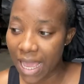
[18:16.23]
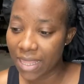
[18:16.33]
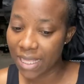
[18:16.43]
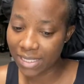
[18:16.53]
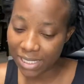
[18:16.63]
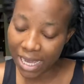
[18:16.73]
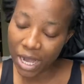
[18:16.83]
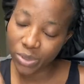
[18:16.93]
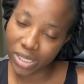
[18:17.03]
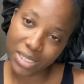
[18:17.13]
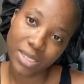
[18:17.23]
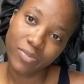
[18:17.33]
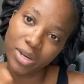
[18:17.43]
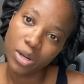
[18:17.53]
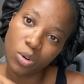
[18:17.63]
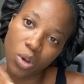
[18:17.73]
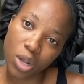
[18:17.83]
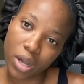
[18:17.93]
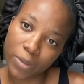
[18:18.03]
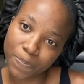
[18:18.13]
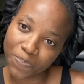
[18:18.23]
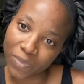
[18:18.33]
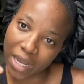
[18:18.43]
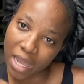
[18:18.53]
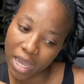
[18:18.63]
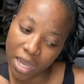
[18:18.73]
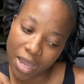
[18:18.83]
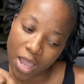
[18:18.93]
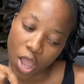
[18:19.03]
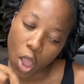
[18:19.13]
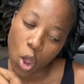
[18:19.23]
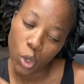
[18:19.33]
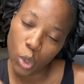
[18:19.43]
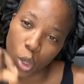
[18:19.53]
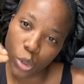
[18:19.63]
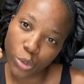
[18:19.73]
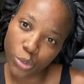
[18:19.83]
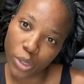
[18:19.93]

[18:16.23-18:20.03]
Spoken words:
They take out this really long, what